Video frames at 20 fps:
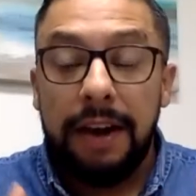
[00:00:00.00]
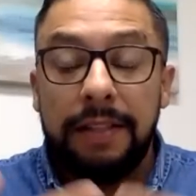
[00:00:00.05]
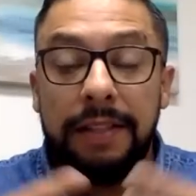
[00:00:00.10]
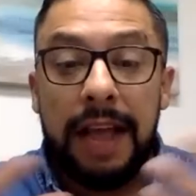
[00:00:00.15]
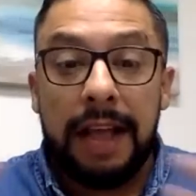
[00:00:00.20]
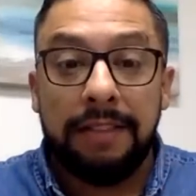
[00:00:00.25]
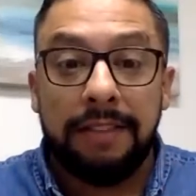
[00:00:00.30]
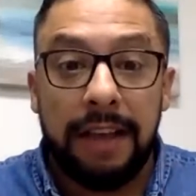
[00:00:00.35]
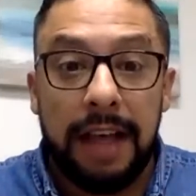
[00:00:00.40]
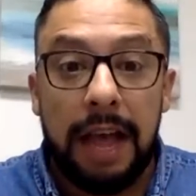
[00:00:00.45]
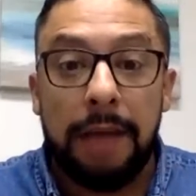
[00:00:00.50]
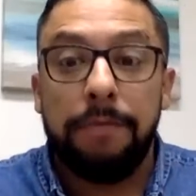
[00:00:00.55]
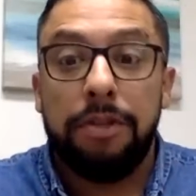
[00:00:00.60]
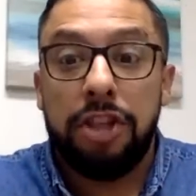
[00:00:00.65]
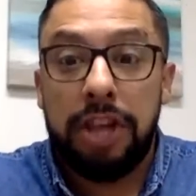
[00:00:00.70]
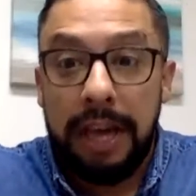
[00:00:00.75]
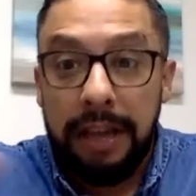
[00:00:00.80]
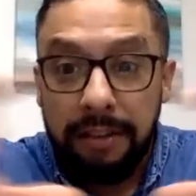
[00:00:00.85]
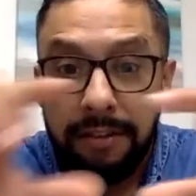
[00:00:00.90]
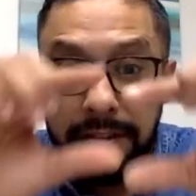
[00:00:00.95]
at that time
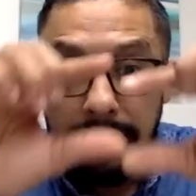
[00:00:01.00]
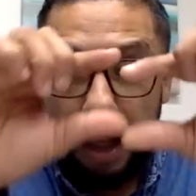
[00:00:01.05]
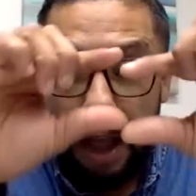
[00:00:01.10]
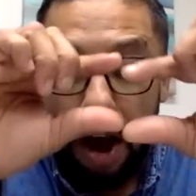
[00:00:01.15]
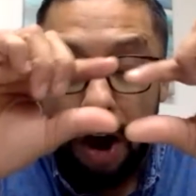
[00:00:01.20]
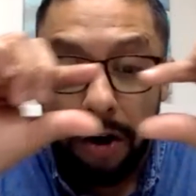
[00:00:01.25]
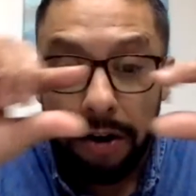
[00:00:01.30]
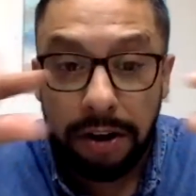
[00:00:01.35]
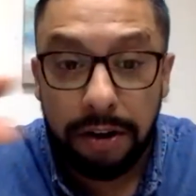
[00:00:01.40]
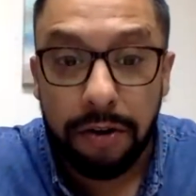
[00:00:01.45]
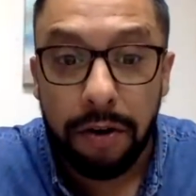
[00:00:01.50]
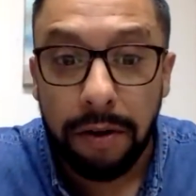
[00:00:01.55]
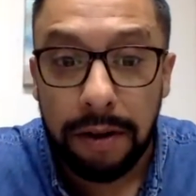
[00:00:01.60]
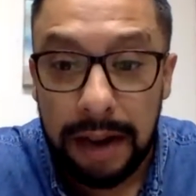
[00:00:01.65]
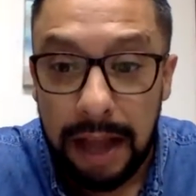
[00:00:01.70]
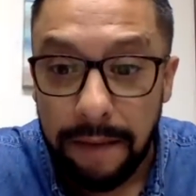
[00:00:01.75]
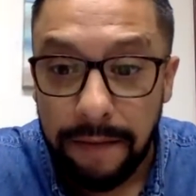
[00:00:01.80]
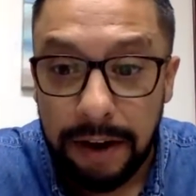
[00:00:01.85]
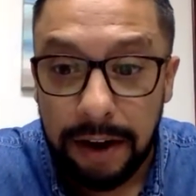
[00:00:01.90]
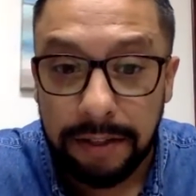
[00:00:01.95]
changed the Article
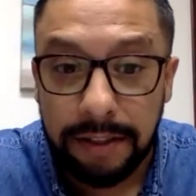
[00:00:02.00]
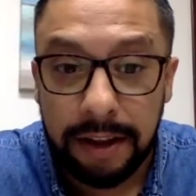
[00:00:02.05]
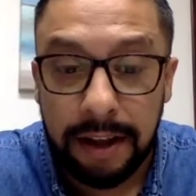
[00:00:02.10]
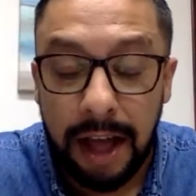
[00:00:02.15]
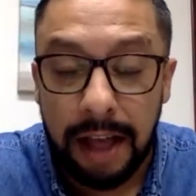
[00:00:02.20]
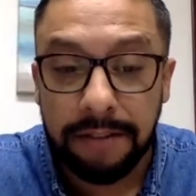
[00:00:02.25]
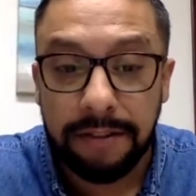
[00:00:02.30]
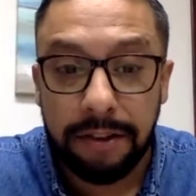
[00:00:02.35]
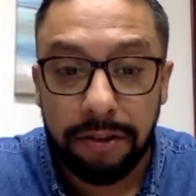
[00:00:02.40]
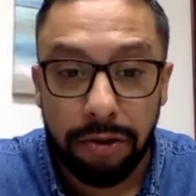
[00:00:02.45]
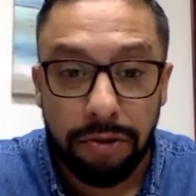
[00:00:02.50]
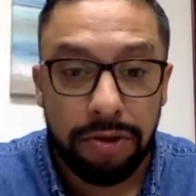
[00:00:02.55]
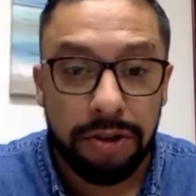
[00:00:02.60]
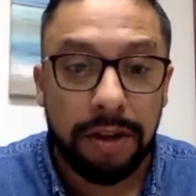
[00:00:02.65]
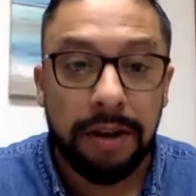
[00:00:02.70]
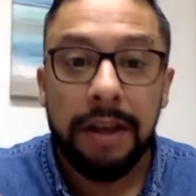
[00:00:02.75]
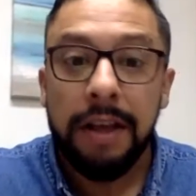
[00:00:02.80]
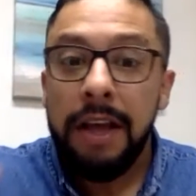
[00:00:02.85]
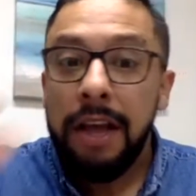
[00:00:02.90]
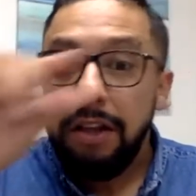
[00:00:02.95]
11 of the
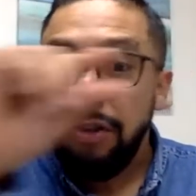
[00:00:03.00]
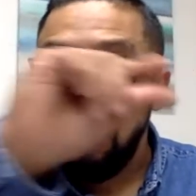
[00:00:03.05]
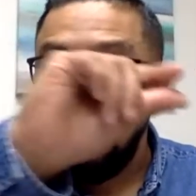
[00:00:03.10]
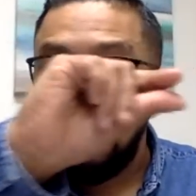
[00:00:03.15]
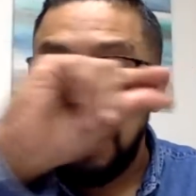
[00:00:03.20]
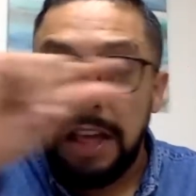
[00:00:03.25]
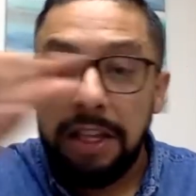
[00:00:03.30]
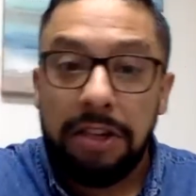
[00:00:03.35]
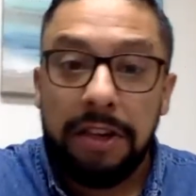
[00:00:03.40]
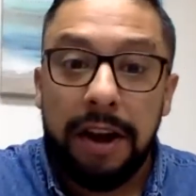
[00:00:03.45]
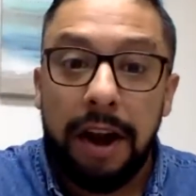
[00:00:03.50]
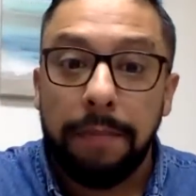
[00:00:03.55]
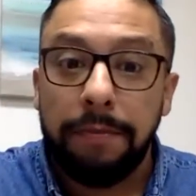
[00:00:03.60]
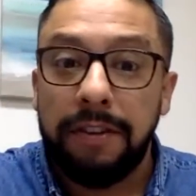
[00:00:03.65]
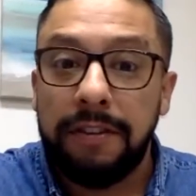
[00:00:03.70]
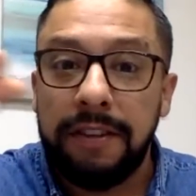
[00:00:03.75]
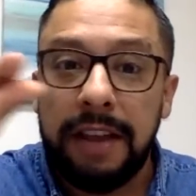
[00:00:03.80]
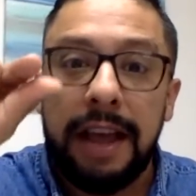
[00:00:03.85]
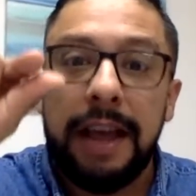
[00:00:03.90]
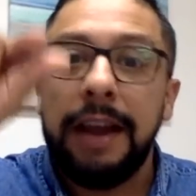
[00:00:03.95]
Constitution to change it up to
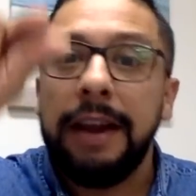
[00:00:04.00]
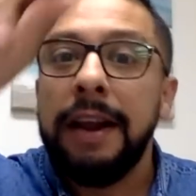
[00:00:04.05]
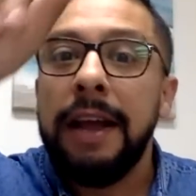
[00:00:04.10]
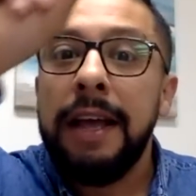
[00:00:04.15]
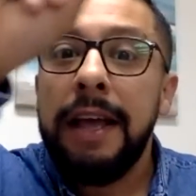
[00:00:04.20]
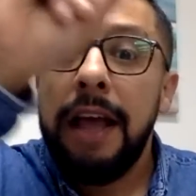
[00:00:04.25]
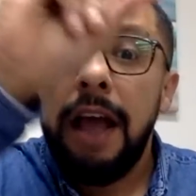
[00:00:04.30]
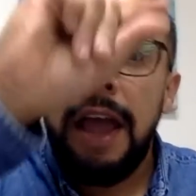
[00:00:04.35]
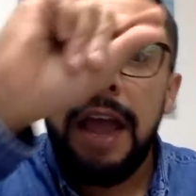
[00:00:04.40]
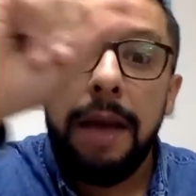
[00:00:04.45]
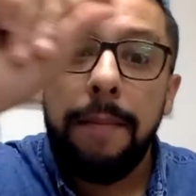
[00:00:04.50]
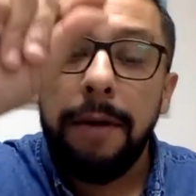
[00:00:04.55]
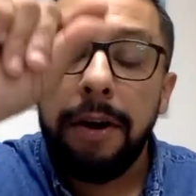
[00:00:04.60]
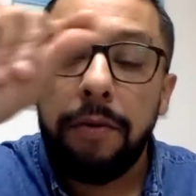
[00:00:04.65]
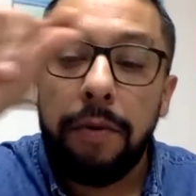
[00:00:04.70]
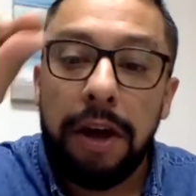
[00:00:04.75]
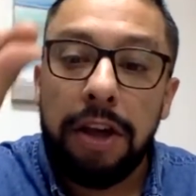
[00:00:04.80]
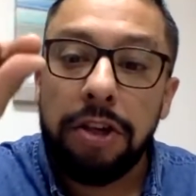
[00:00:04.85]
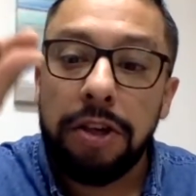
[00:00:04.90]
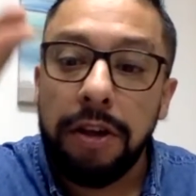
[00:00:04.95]
saying
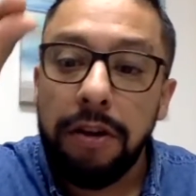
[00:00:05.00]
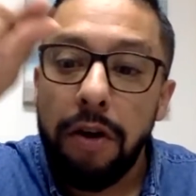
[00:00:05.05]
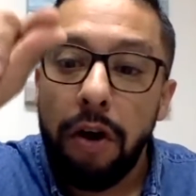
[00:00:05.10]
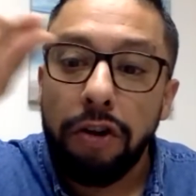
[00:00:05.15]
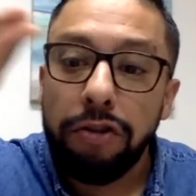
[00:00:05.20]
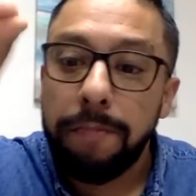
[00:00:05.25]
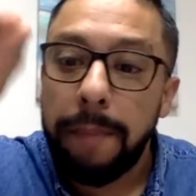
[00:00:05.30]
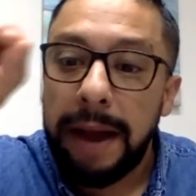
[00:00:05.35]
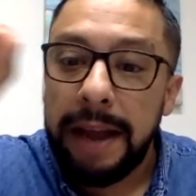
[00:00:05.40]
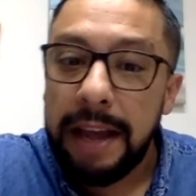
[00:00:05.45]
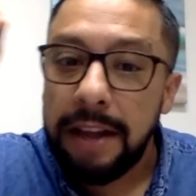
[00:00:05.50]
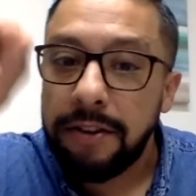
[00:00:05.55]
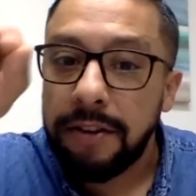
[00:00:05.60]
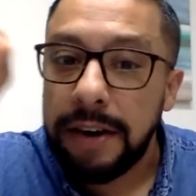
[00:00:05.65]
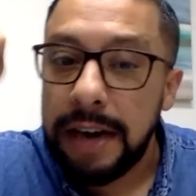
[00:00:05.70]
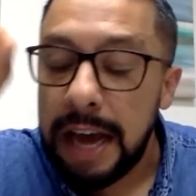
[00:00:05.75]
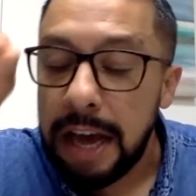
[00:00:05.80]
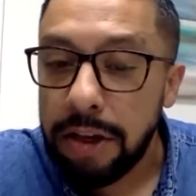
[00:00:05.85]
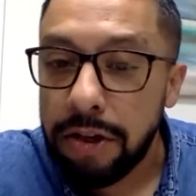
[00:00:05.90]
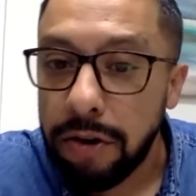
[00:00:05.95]
immigration goes by
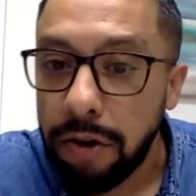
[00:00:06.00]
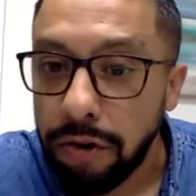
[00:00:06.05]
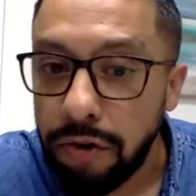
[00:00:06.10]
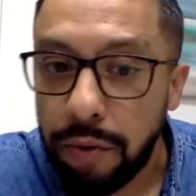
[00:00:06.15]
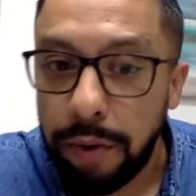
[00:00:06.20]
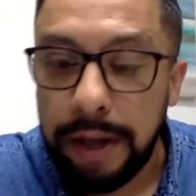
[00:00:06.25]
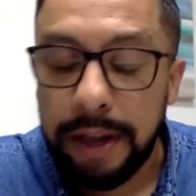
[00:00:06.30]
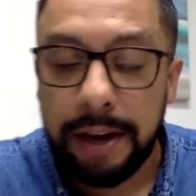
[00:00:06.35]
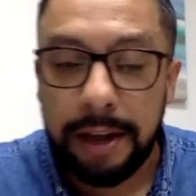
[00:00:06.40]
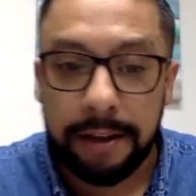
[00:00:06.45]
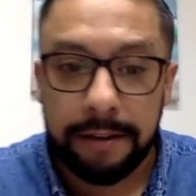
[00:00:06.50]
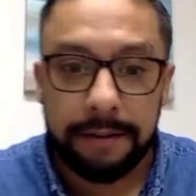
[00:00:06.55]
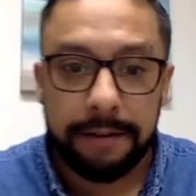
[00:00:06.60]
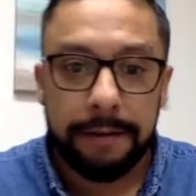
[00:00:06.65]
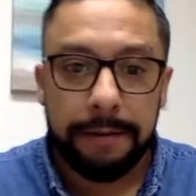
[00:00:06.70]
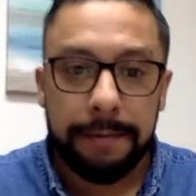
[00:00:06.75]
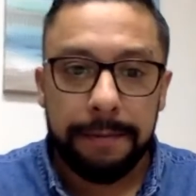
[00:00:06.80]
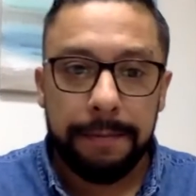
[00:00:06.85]
international treaties,